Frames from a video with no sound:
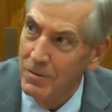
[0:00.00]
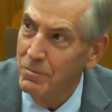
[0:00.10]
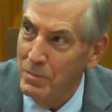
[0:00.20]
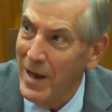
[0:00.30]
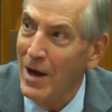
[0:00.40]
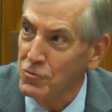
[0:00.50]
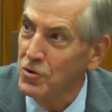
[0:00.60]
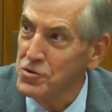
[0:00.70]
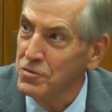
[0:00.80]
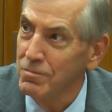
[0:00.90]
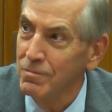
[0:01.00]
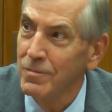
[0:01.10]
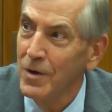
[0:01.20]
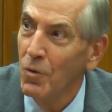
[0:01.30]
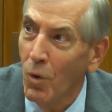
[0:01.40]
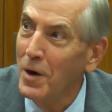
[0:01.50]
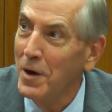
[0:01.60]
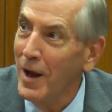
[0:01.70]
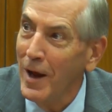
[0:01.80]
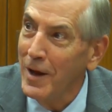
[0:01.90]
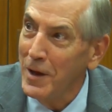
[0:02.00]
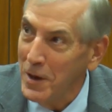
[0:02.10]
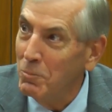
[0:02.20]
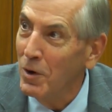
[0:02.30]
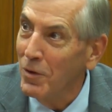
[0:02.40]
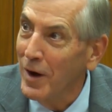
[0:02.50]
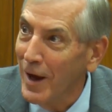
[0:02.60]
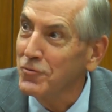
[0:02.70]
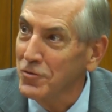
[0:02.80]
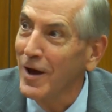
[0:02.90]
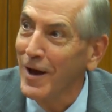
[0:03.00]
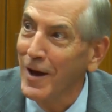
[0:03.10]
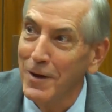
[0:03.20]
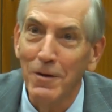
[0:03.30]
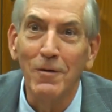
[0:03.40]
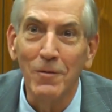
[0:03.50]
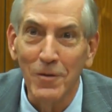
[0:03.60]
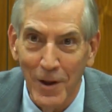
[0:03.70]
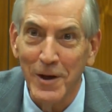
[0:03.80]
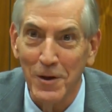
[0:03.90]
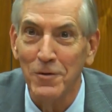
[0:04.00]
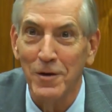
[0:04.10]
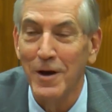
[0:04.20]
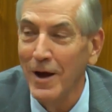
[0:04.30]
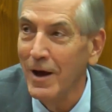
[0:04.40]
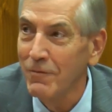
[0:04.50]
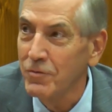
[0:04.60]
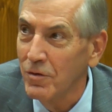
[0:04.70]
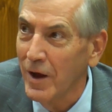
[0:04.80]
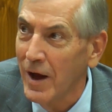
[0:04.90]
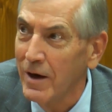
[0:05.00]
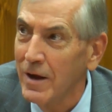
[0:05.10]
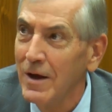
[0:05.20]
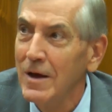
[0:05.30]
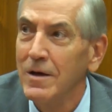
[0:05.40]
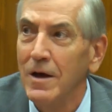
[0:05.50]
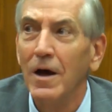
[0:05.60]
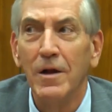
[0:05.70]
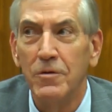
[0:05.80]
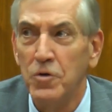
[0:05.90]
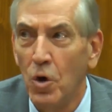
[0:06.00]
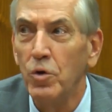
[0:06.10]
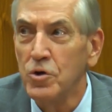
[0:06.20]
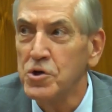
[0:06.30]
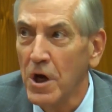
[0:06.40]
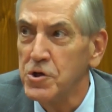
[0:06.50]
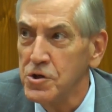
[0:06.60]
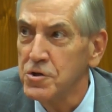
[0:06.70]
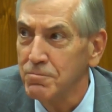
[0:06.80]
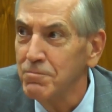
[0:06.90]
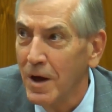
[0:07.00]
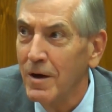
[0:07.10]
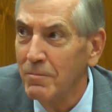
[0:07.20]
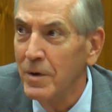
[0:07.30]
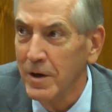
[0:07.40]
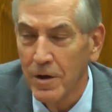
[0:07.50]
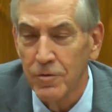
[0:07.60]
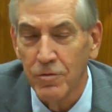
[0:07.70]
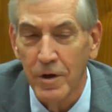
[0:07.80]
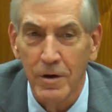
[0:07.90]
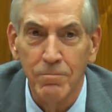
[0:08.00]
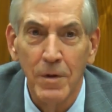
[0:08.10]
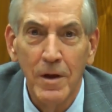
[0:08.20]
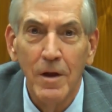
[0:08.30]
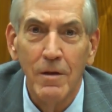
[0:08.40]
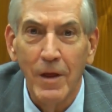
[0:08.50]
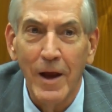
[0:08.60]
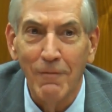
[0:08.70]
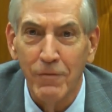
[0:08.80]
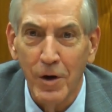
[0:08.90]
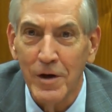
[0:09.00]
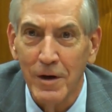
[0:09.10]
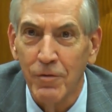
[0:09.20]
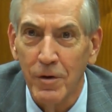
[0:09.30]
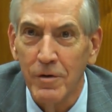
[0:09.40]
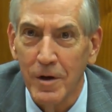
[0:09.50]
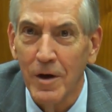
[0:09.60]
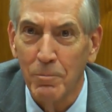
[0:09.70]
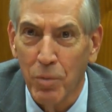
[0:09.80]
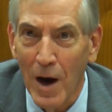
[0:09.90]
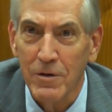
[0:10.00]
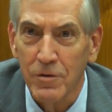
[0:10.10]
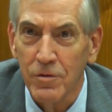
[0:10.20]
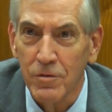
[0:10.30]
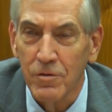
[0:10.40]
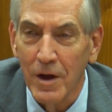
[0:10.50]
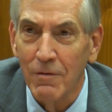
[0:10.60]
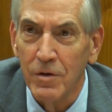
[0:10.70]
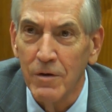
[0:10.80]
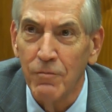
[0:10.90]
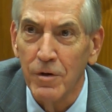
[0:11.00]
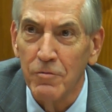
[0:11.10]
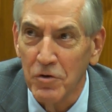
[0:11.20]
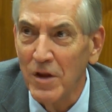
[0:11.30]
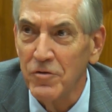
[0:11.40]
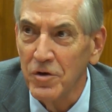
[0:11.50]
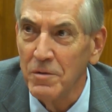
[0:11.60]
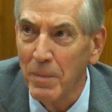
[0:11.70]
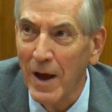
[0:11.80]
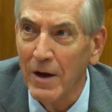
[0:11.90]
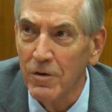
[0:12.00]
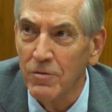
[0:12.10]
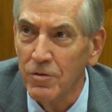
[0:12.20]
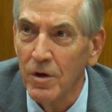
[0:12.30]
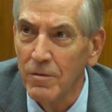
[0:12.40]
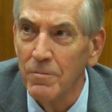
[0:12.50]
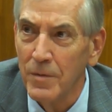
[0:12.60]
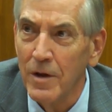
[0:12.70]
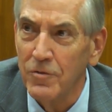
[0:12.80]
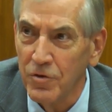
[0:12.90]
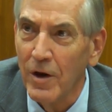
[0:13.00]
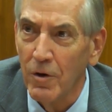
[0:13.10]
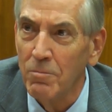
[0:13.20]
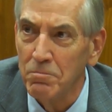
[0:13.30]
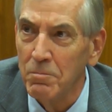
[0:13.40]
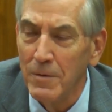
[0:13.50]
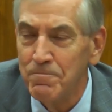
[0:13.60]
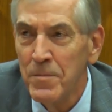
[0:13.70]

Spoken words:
Beatrice one day, Hebron the next day, Lincoln the day after that, know your judges because they have very different practices, they have different sentencing patterns, etc. But